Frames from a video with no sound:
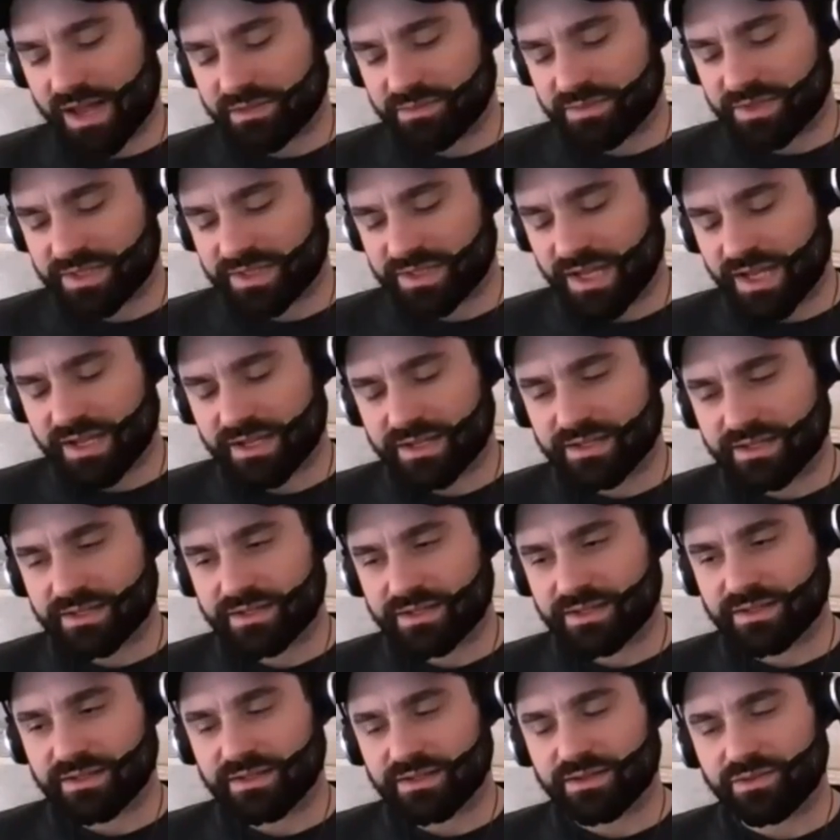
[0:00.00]
of
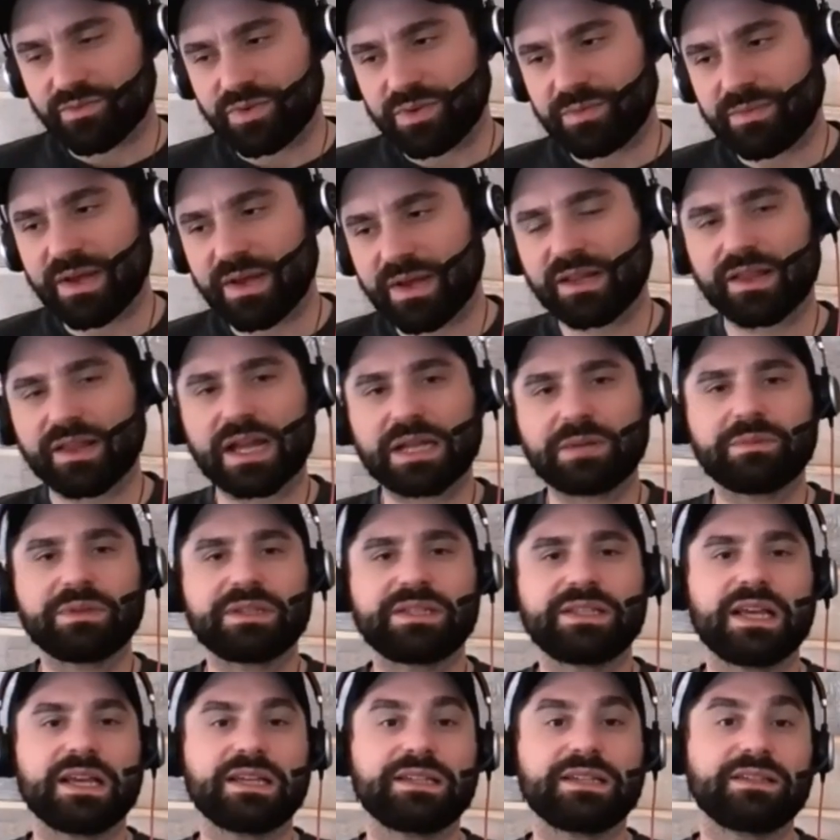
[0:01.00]
mistakes. We made a lot of
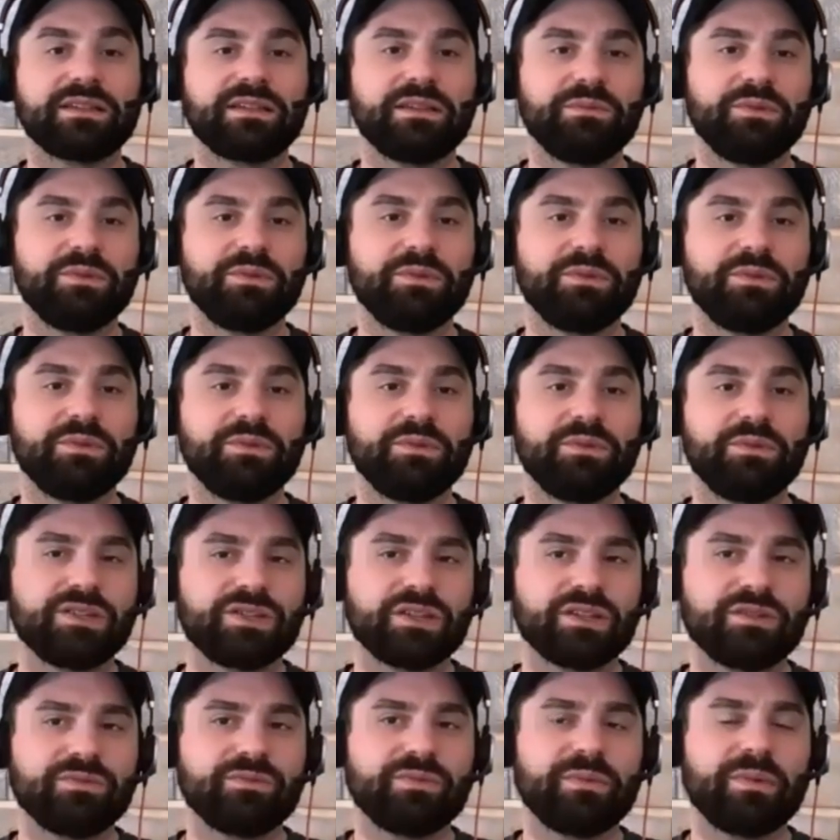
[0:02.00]
mistakes in
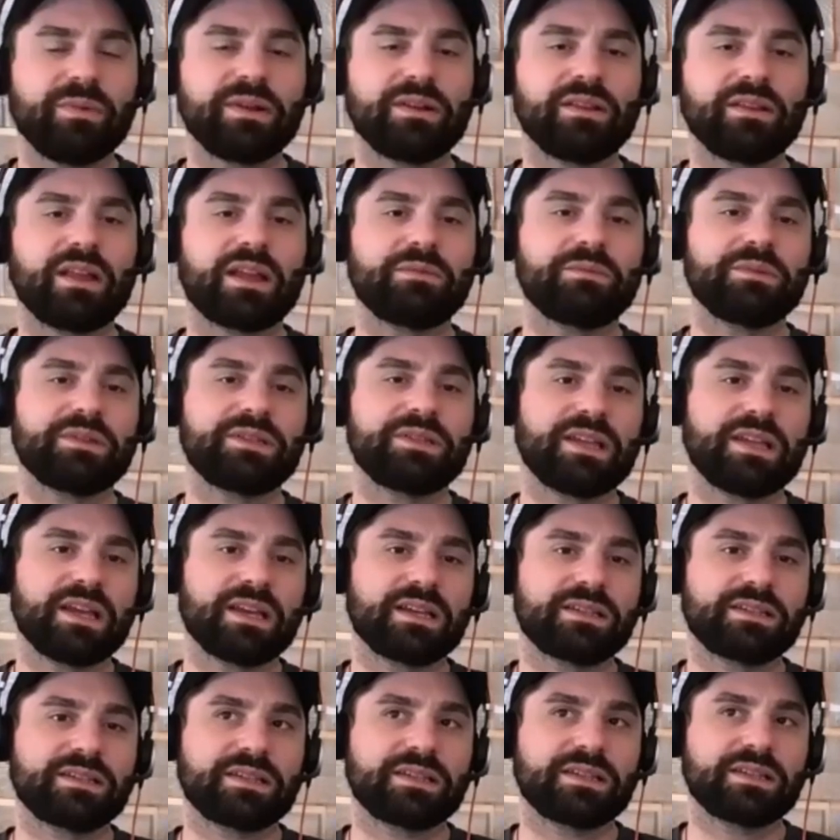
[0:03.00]
communication. We made a lot of
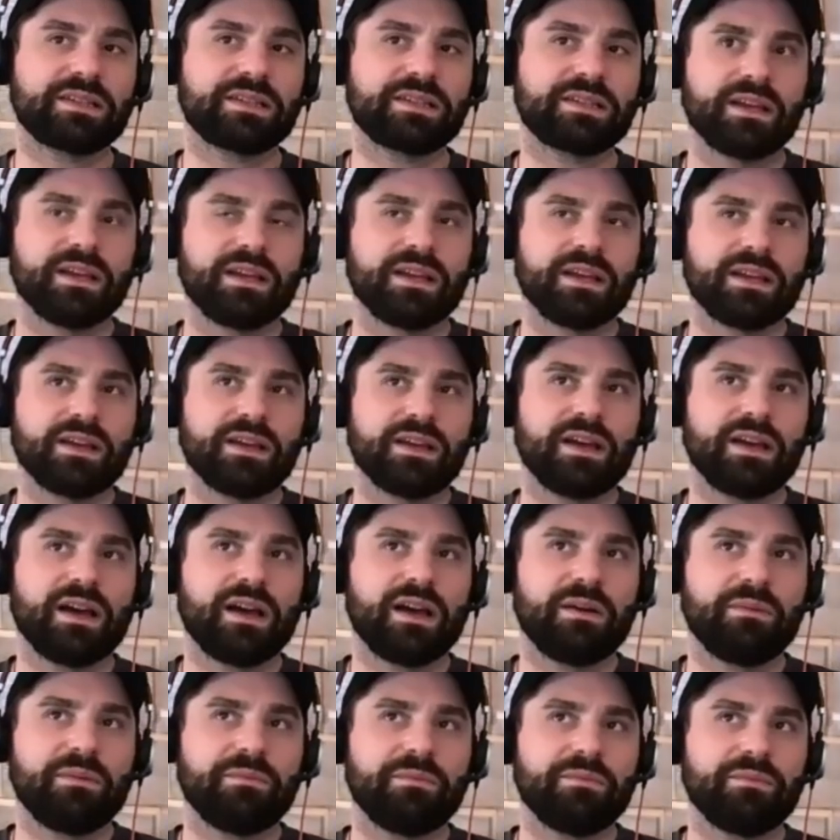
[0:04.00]
mistakes
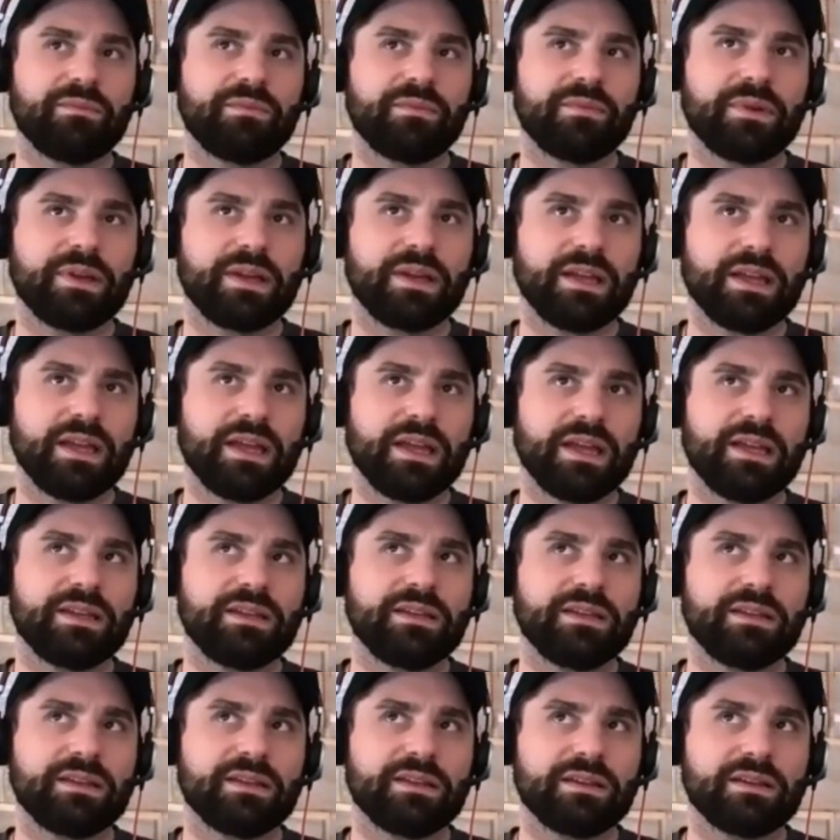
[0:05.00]
um,
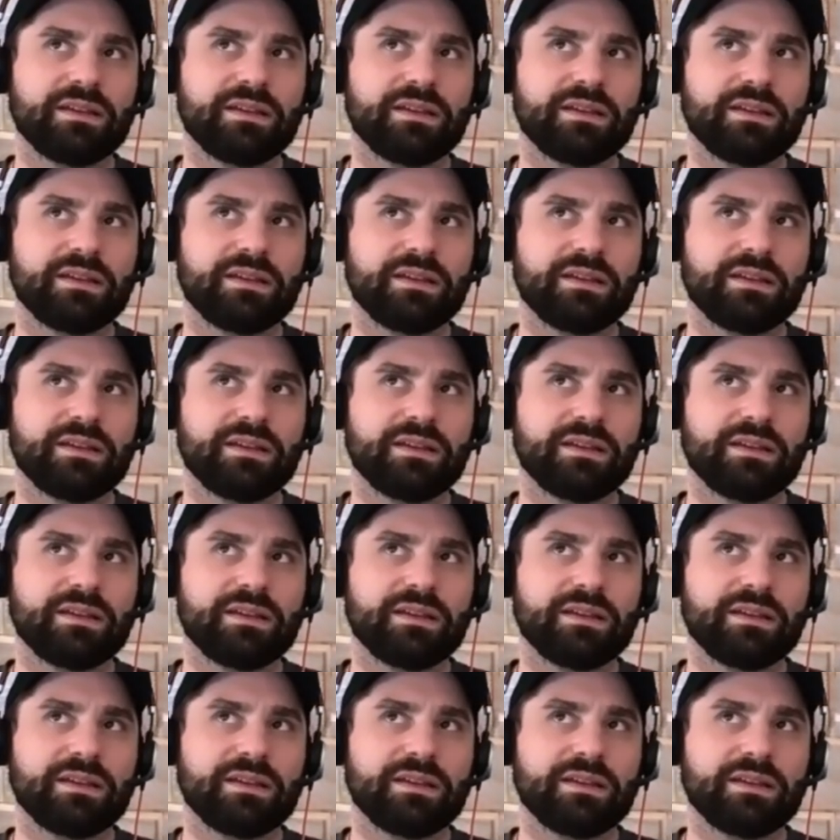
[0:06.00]
in